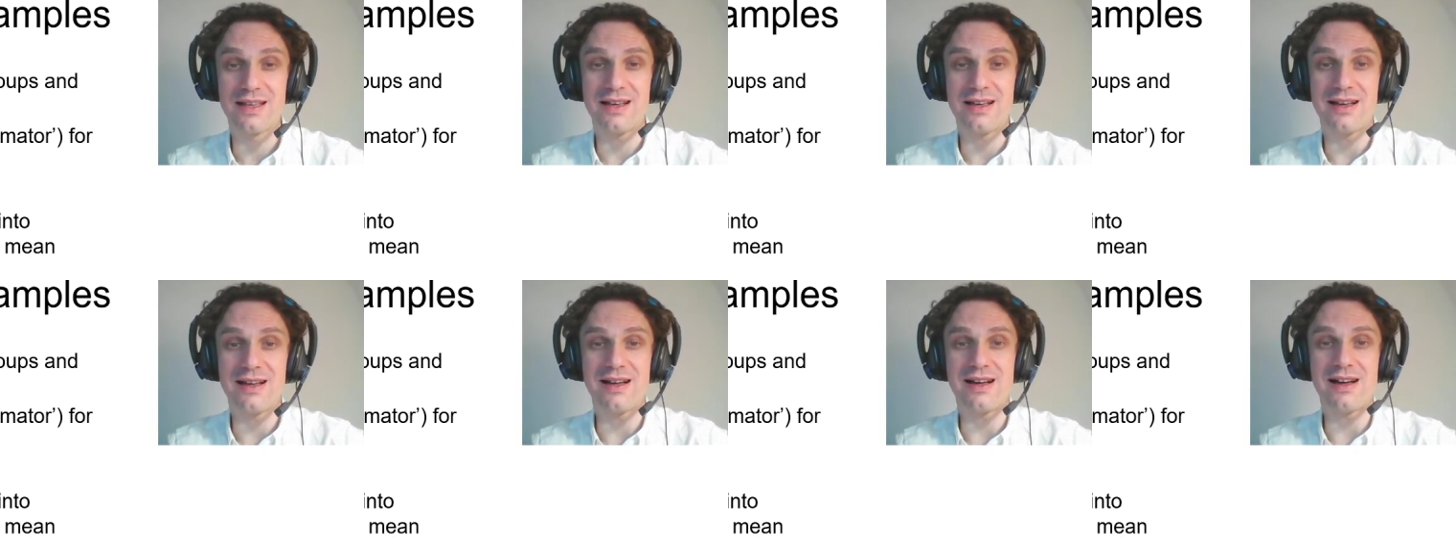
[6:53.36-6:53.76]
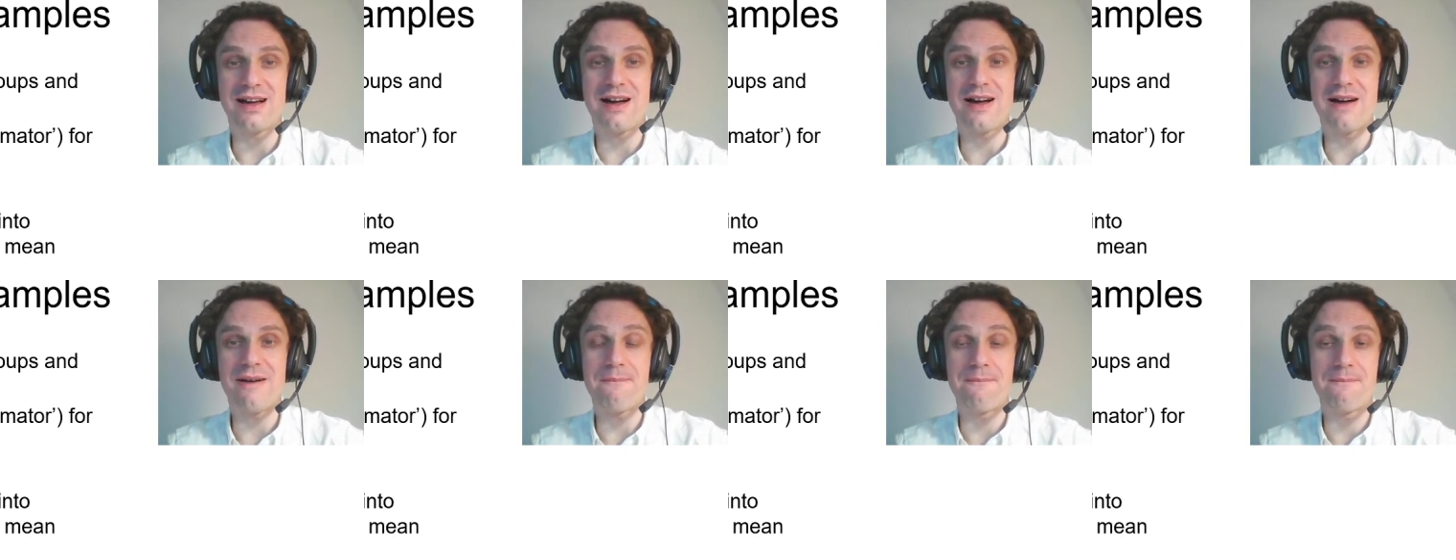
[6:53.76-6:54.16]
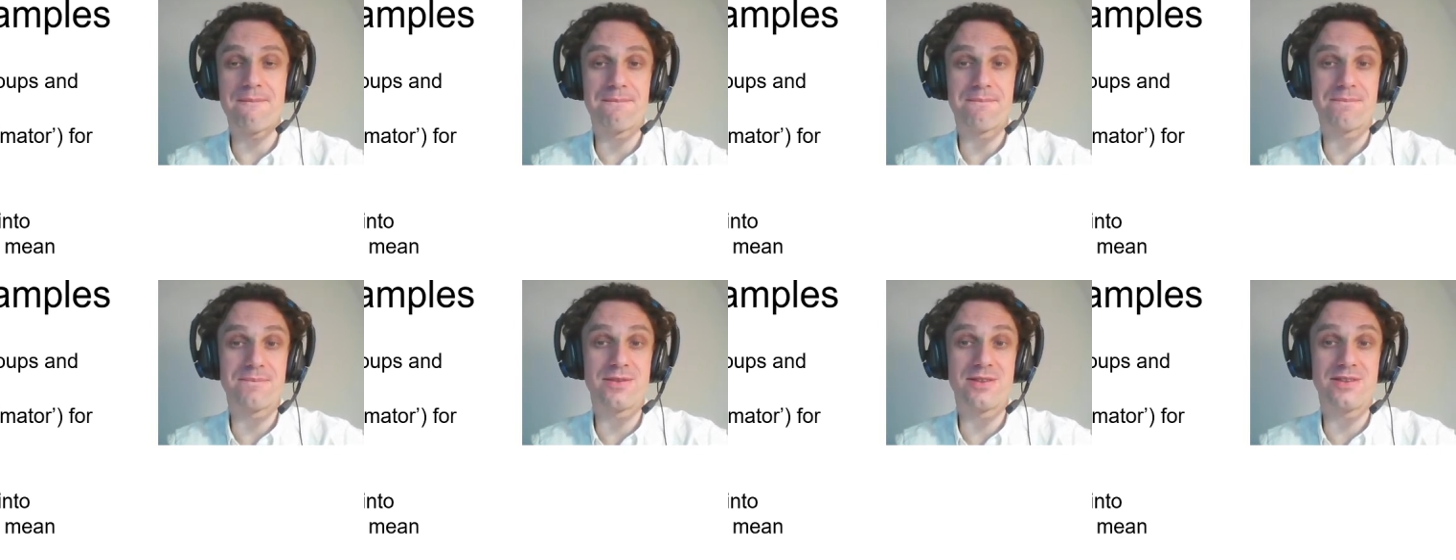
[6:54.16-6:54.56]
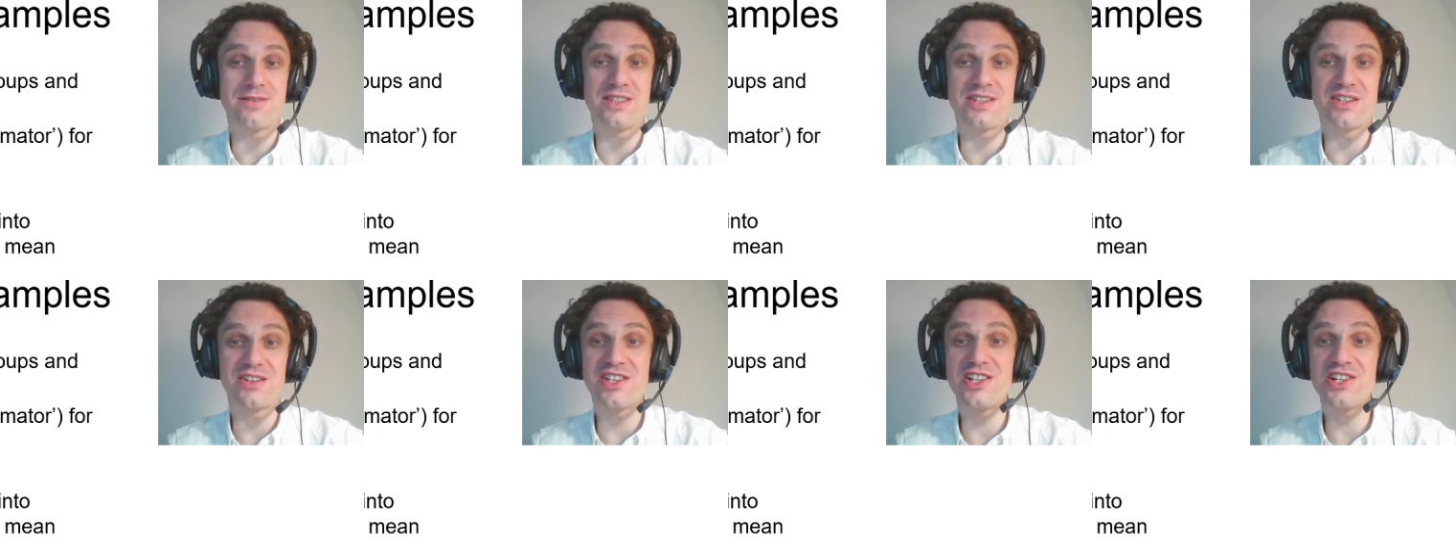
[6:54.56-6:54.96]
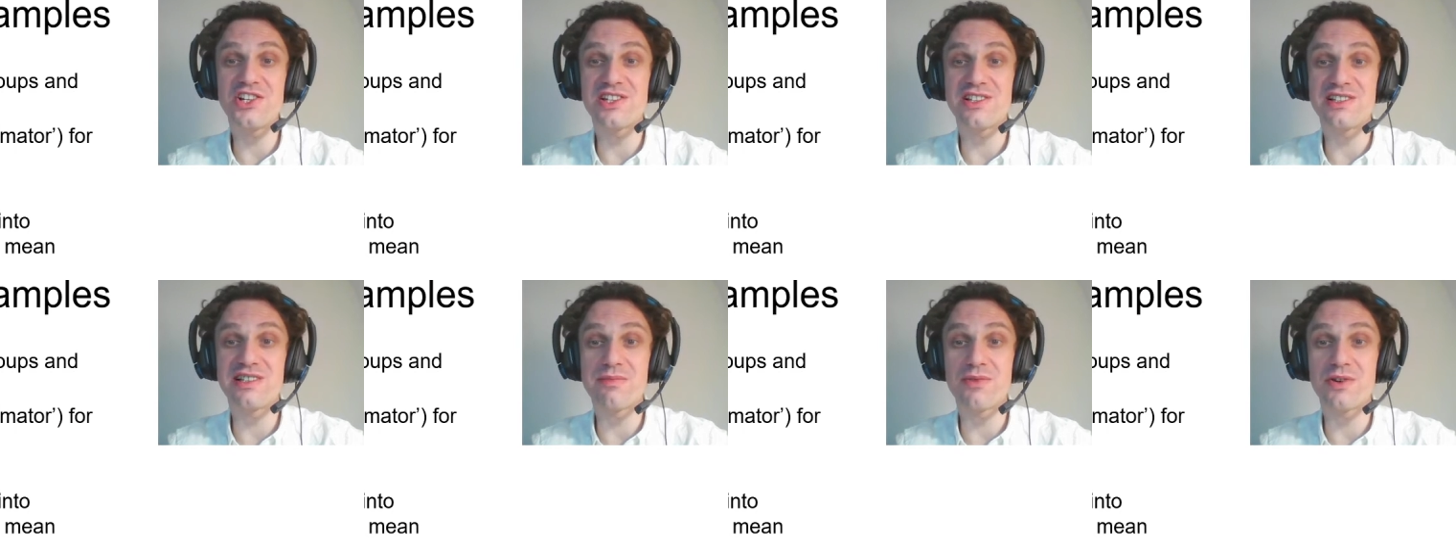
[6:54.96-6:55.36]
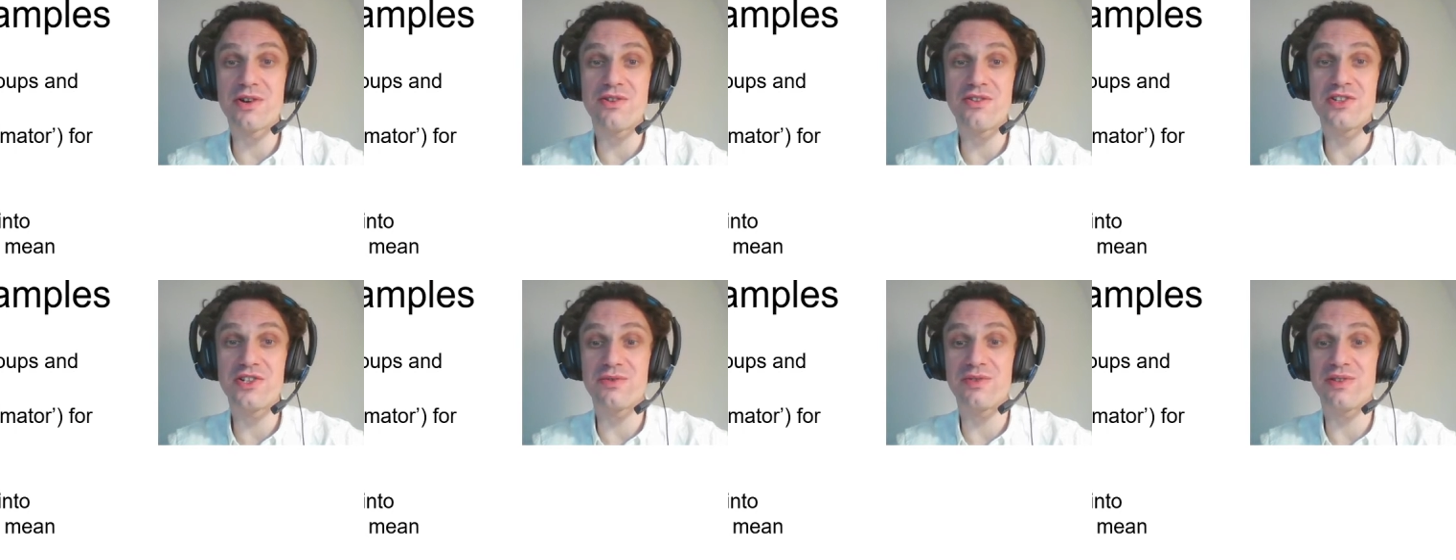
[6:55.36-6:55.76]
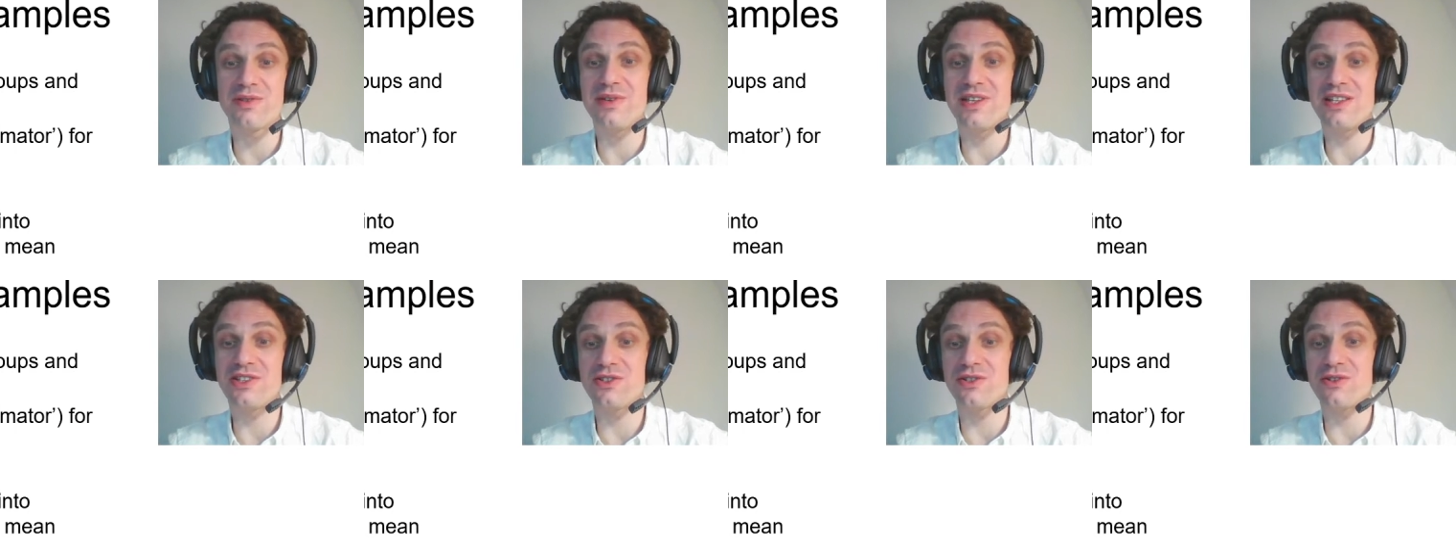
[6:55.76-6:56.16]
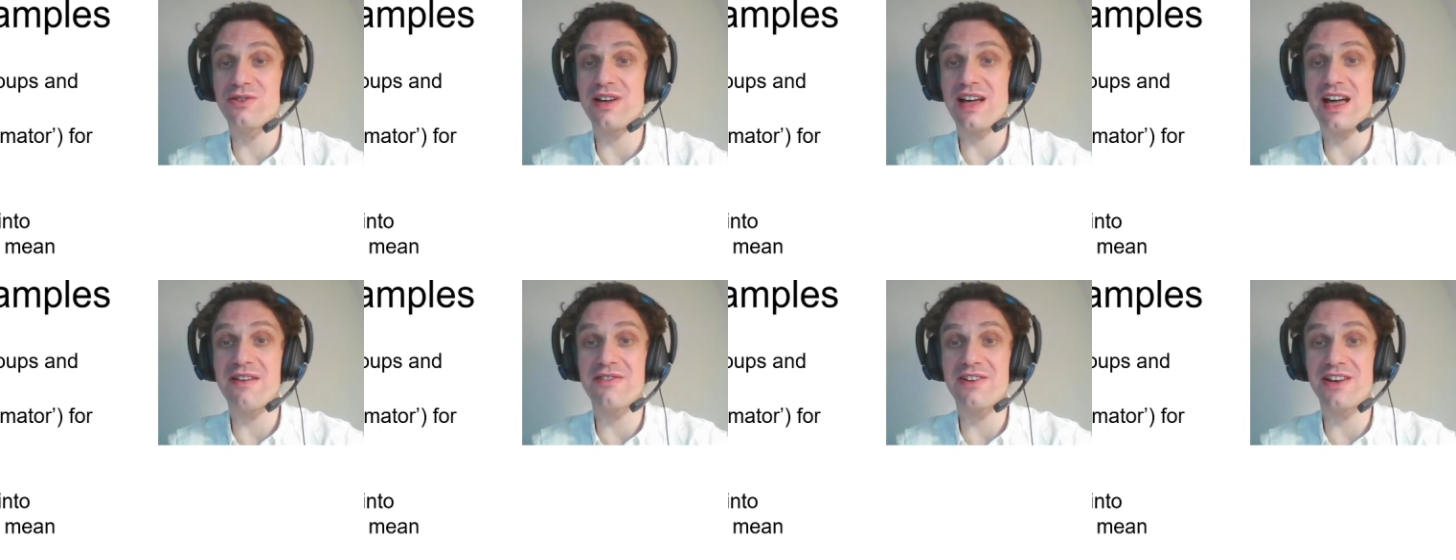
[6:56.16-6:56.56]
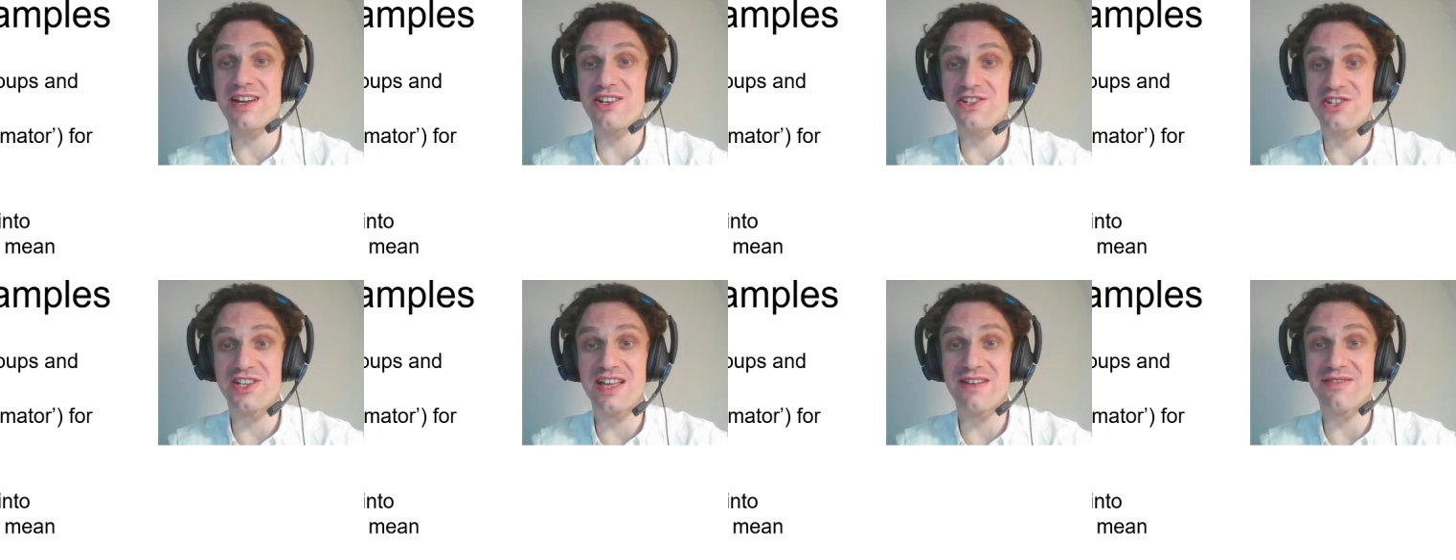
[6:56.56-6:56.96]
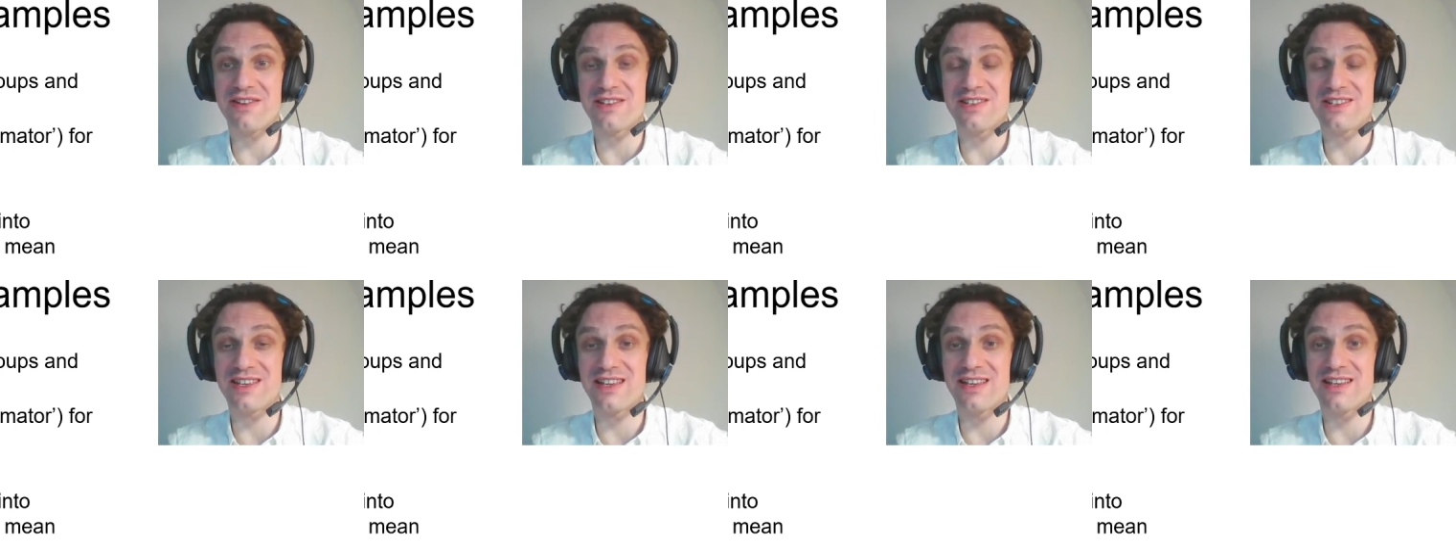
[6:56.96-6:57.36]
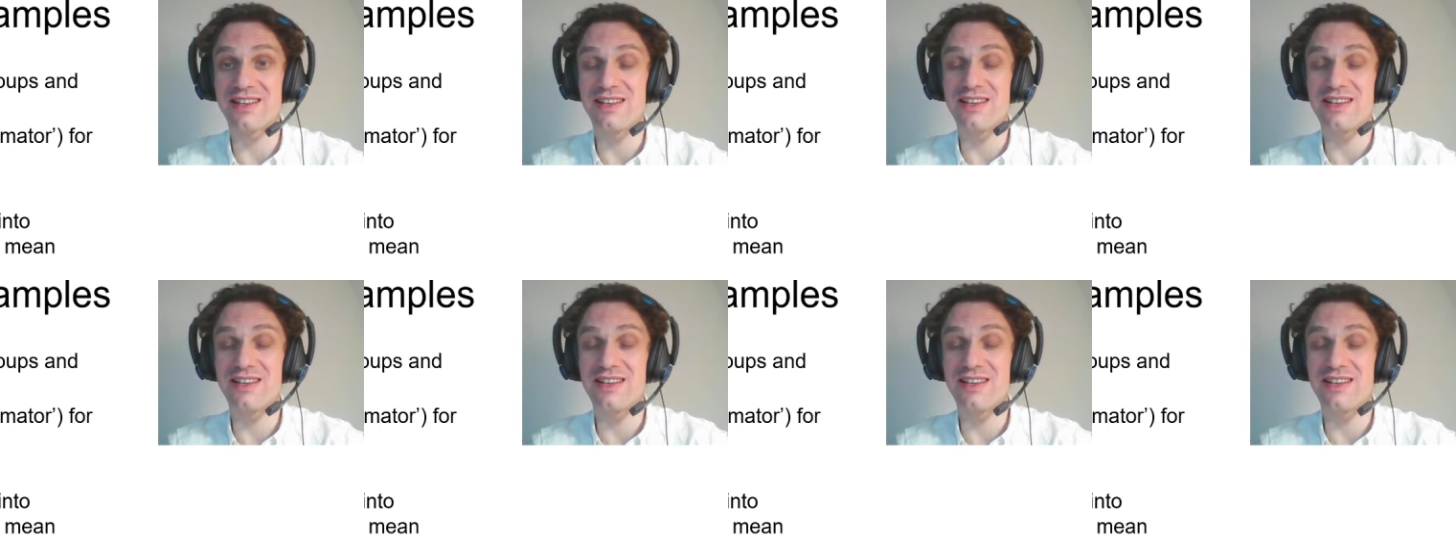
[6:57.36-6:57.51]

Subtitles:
The traditional approach would be to average everything.